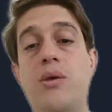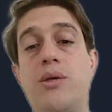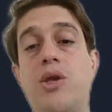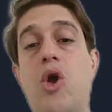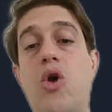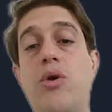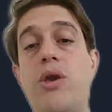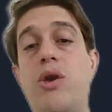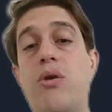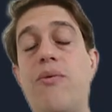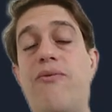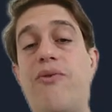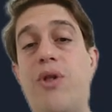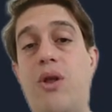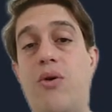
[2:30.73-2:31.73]
So
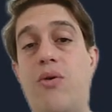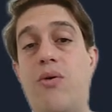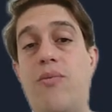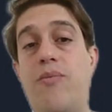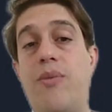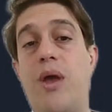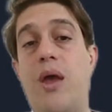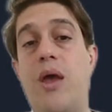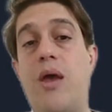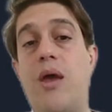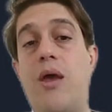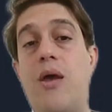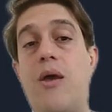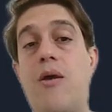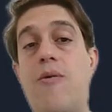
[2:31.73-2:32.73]
Kubeflow
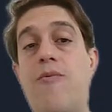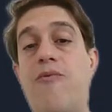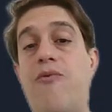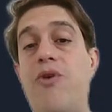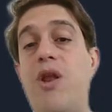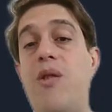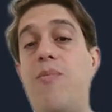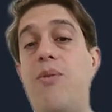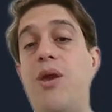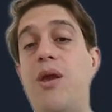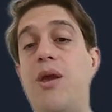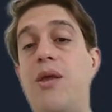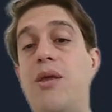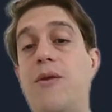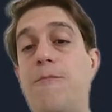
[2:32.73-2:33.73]
will
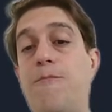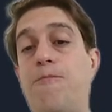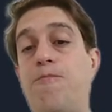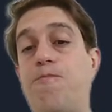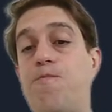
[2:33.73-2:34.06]
be